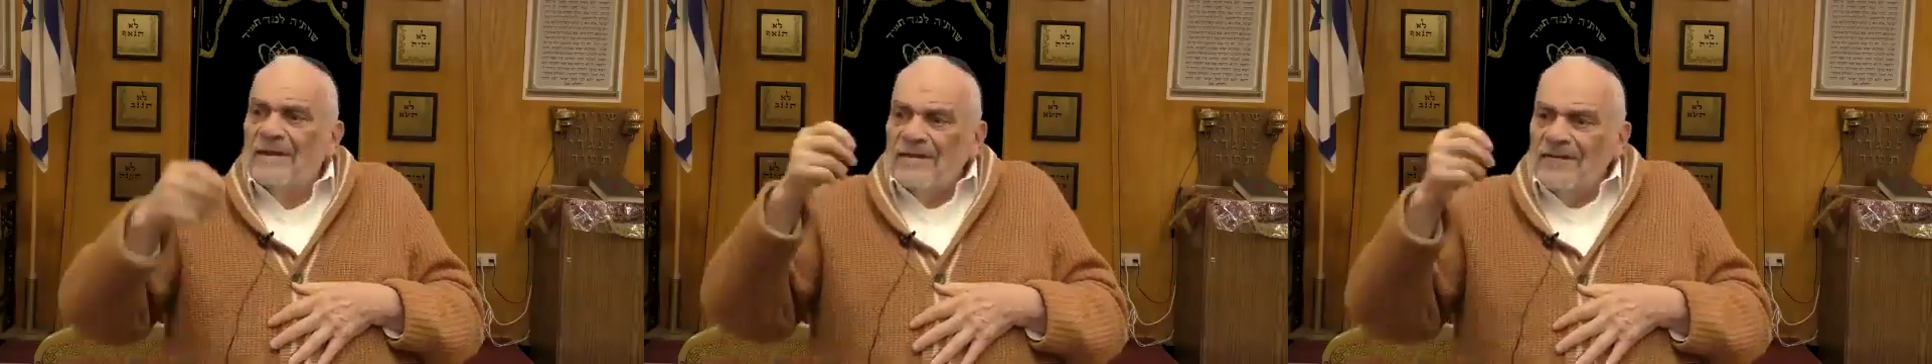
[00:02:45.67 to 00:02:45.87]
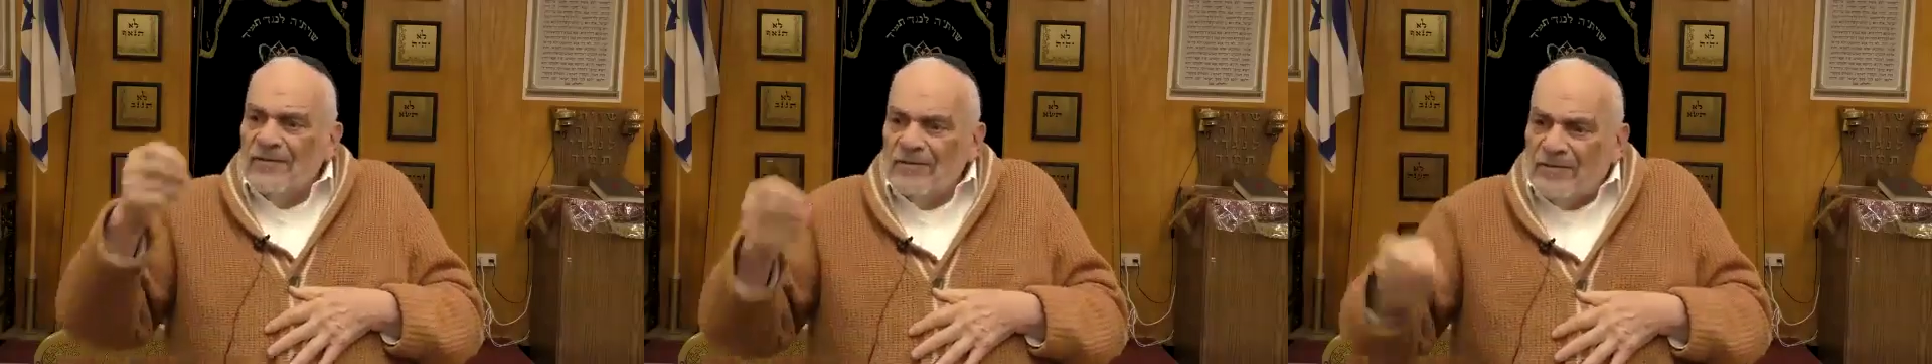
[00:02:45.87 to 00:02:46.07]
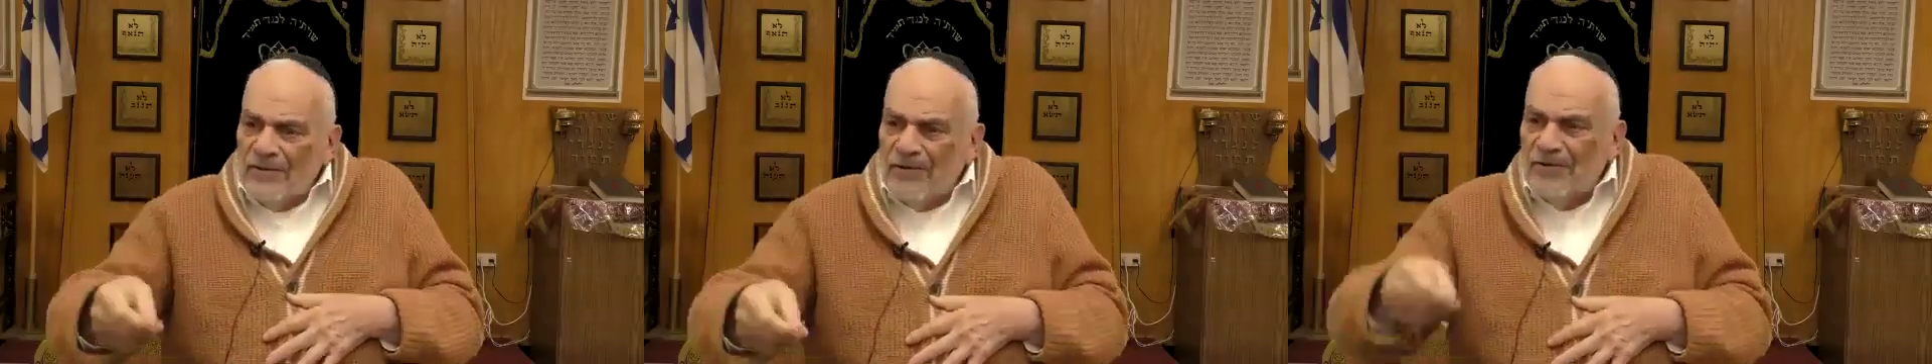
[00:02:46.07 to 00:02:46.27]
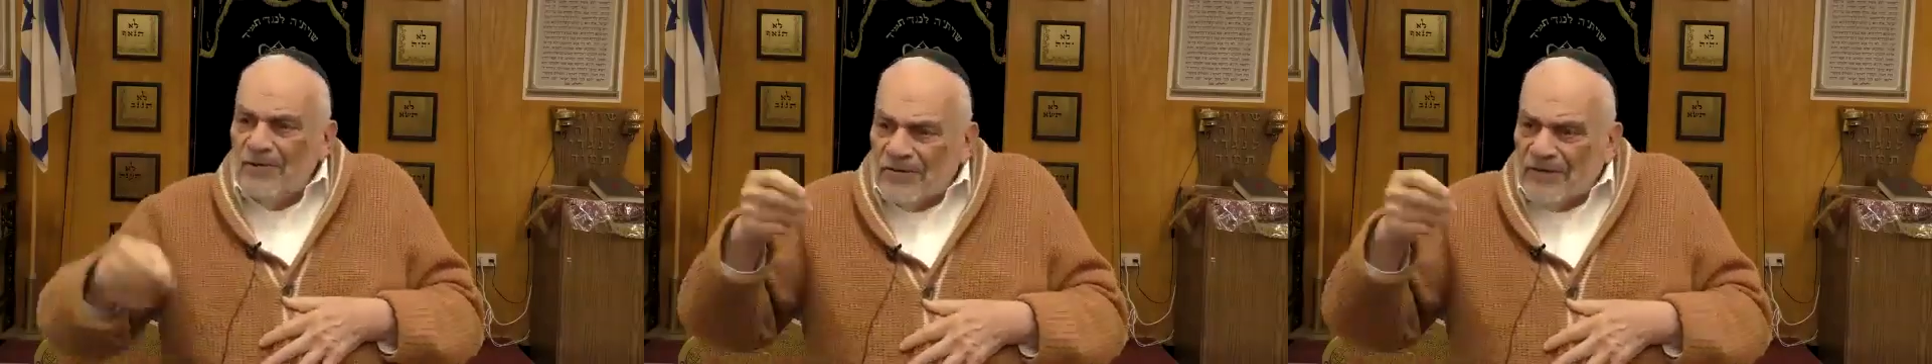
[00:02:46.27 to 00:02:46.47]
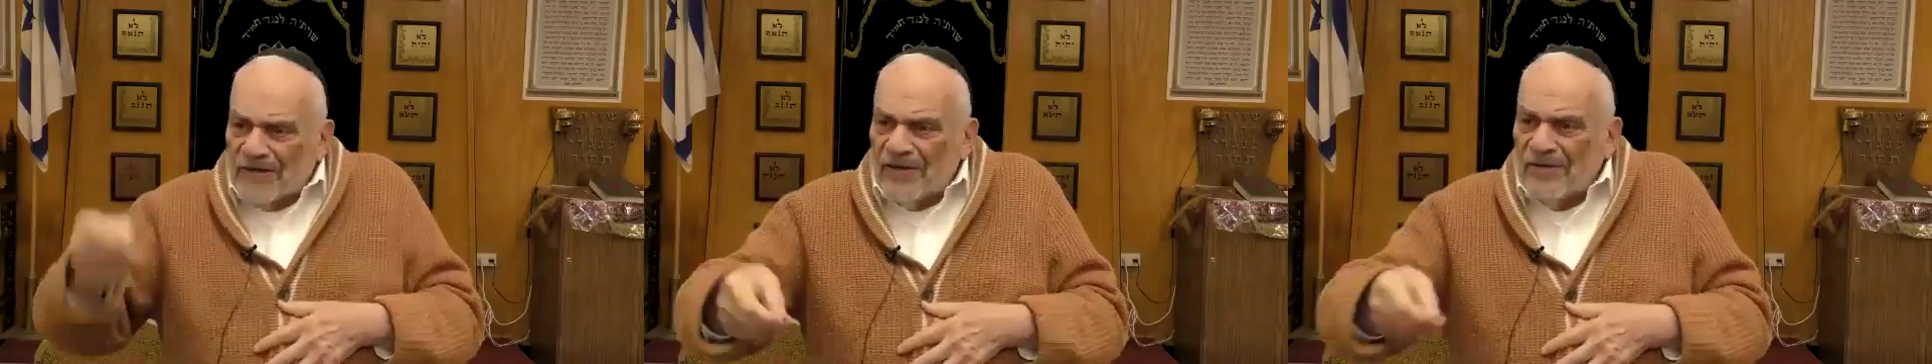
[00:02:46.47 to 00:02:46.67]
to do
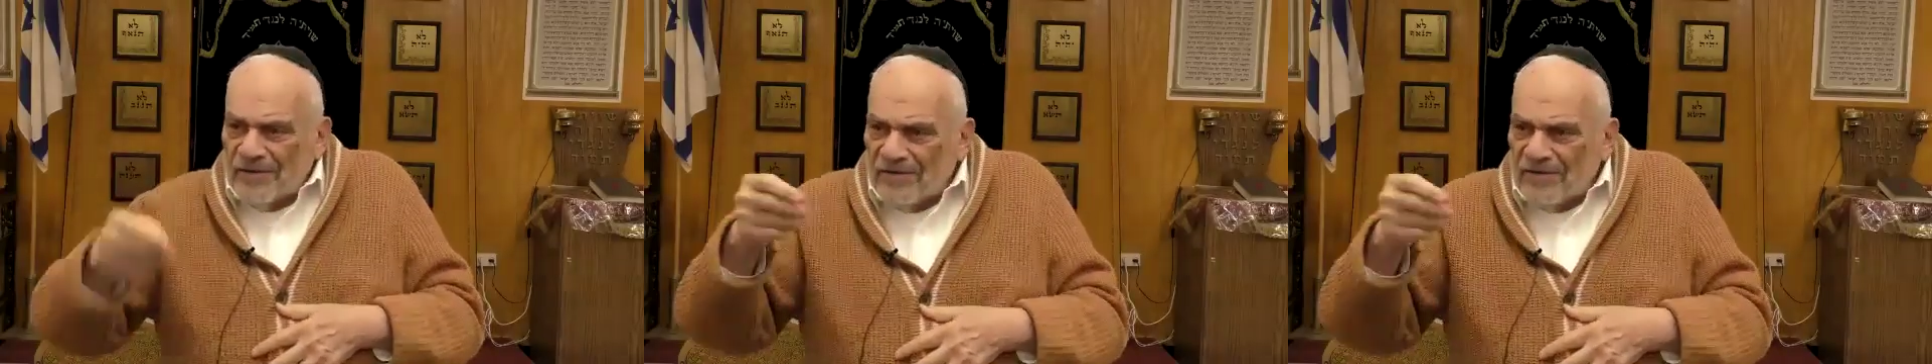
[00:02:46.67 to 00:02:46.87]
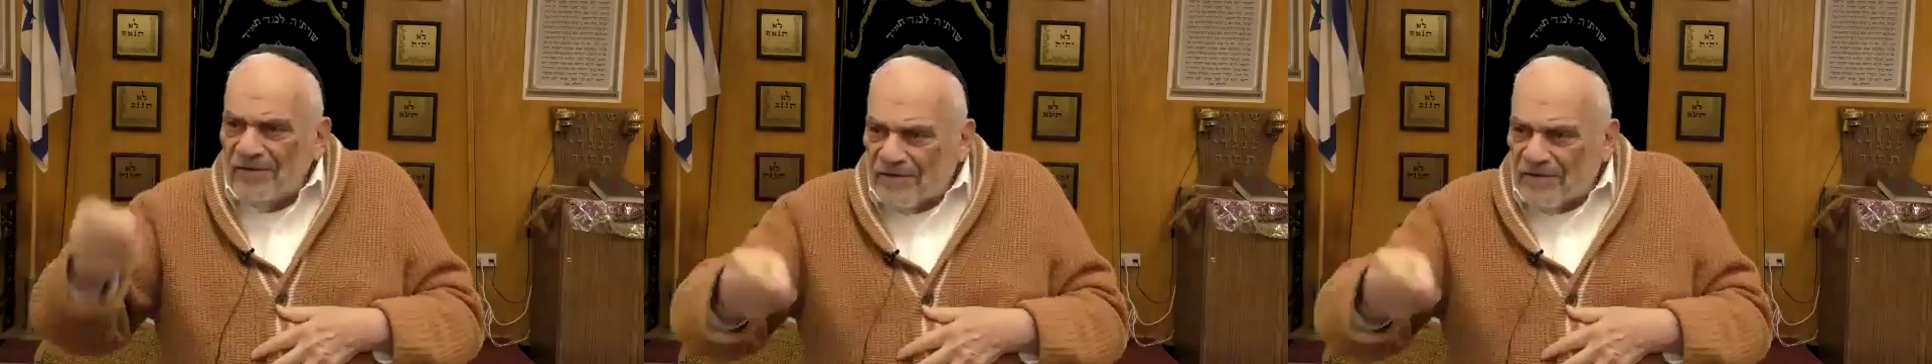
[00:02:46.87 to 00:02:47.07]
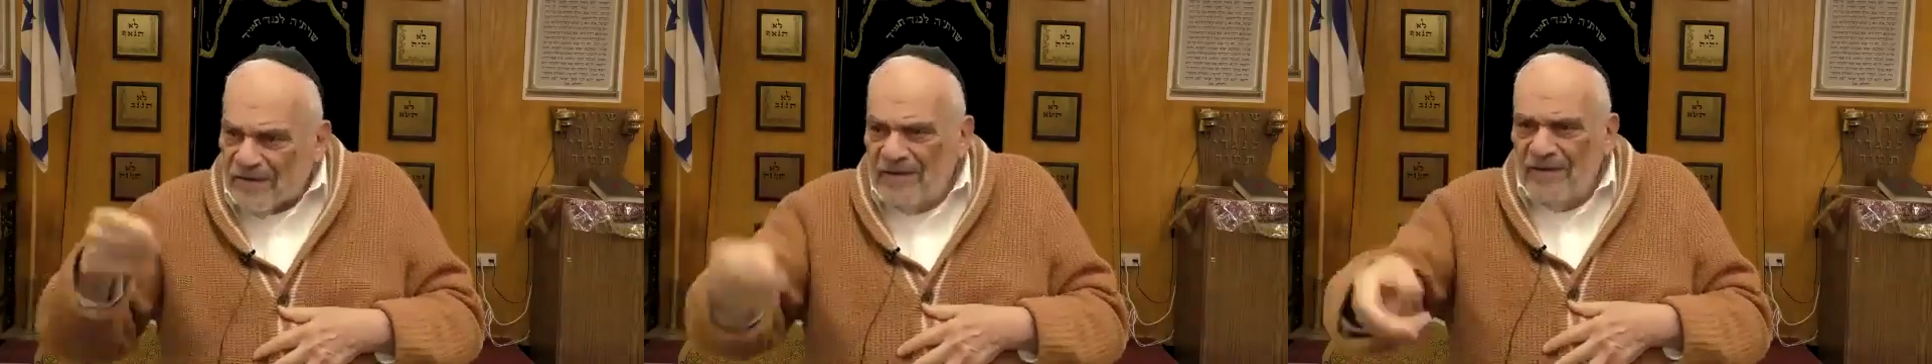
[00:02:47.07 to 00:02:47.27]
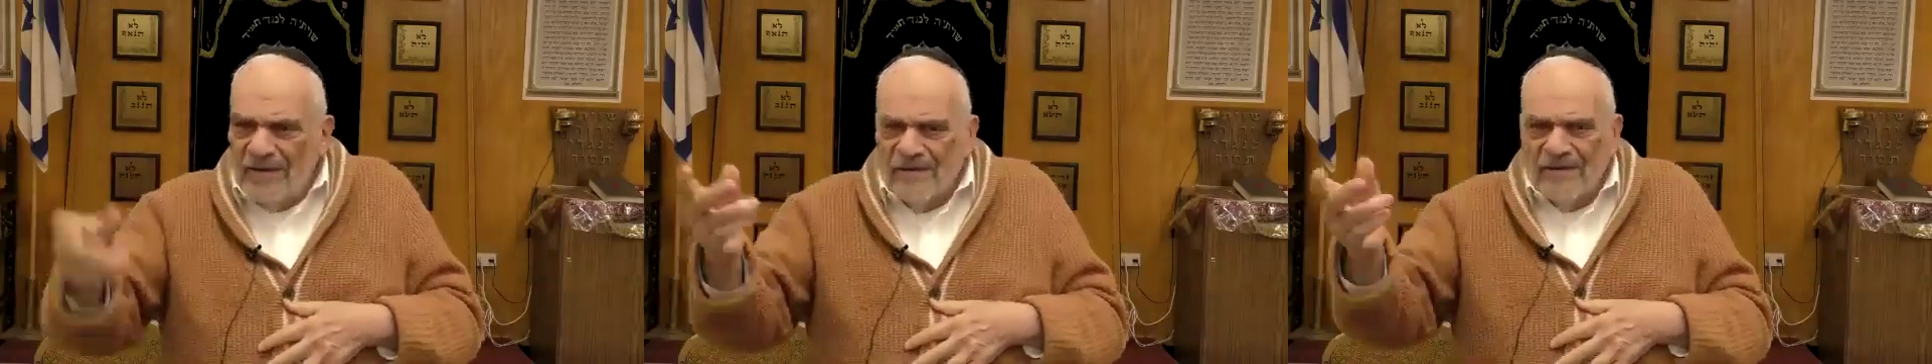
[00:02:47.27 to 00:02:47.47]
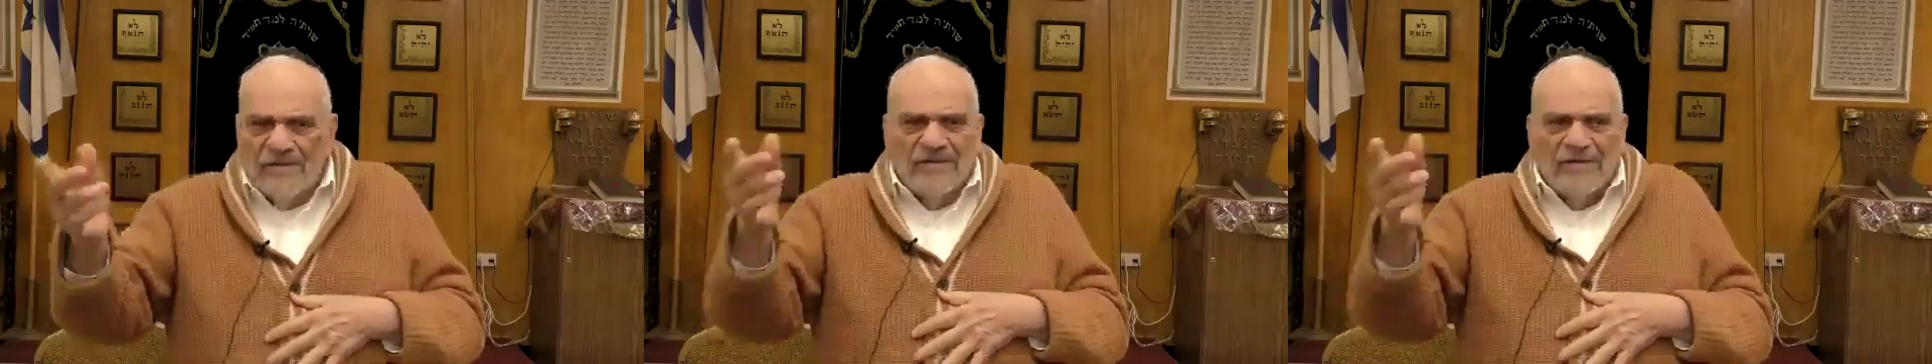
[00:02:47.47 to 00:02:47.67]
certain
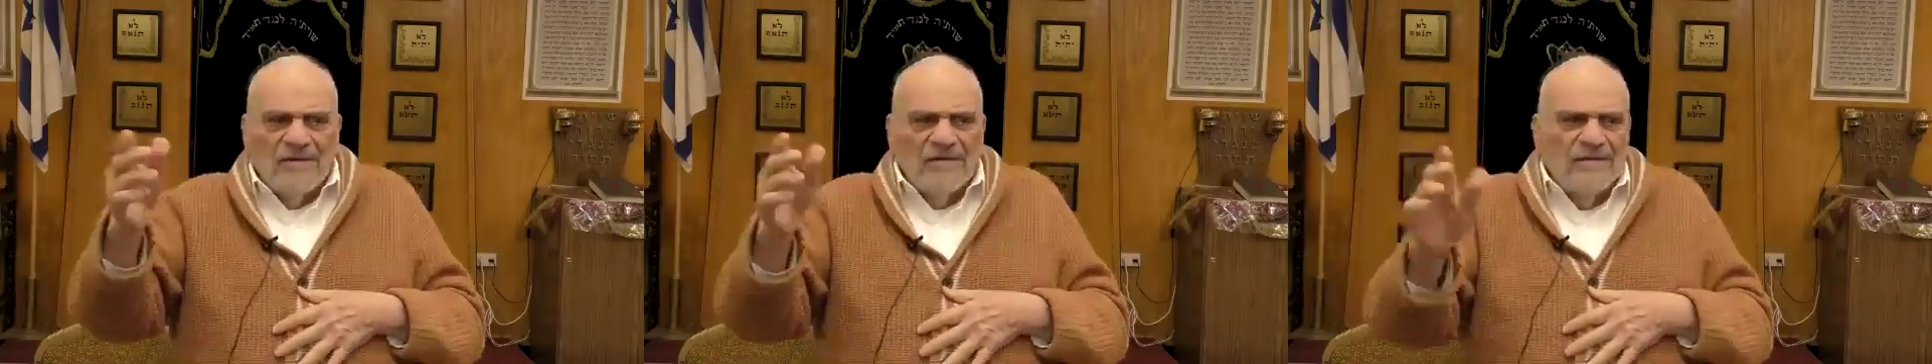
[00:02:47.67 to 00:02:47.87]
things.